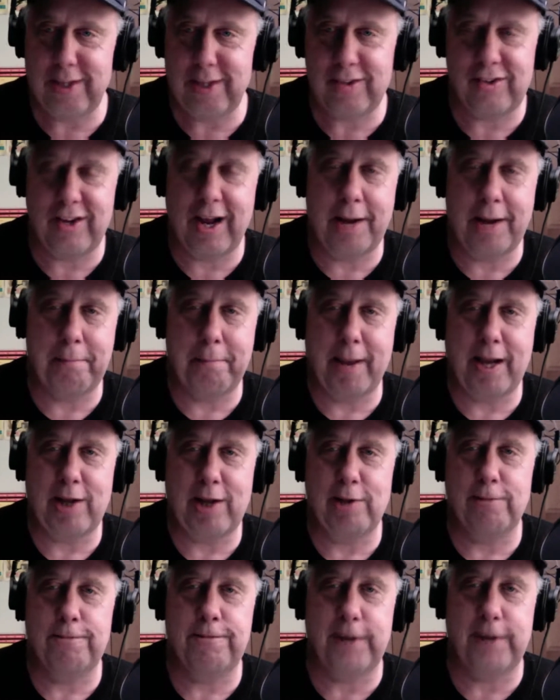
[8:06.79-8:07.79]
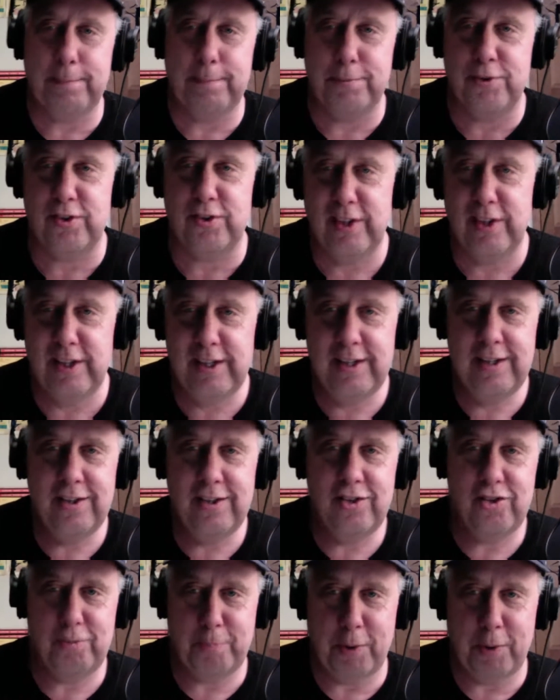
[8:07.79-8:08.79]
It's not Michael Phelps,
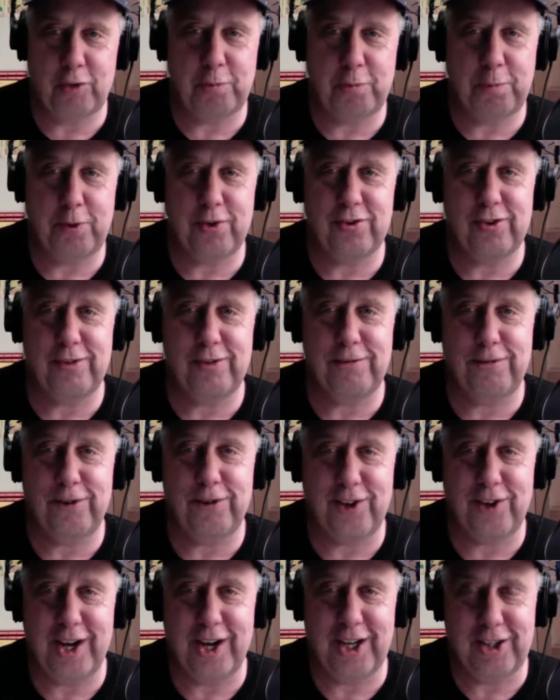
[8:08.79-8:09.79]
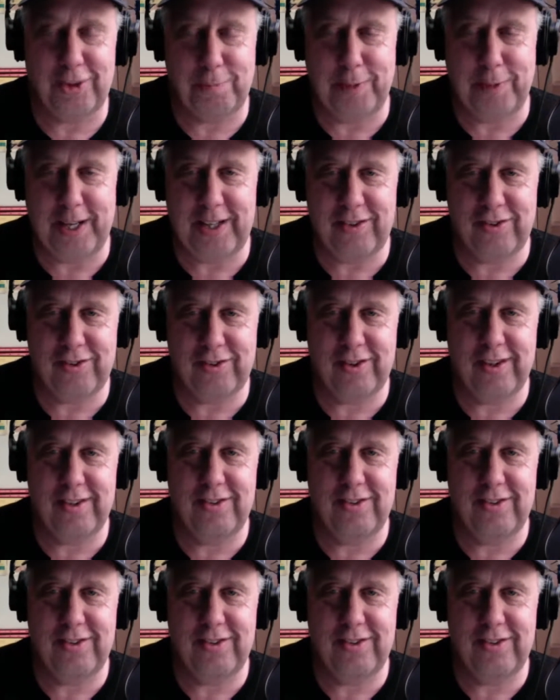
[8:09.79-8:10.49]
spokesperson for Talkspace,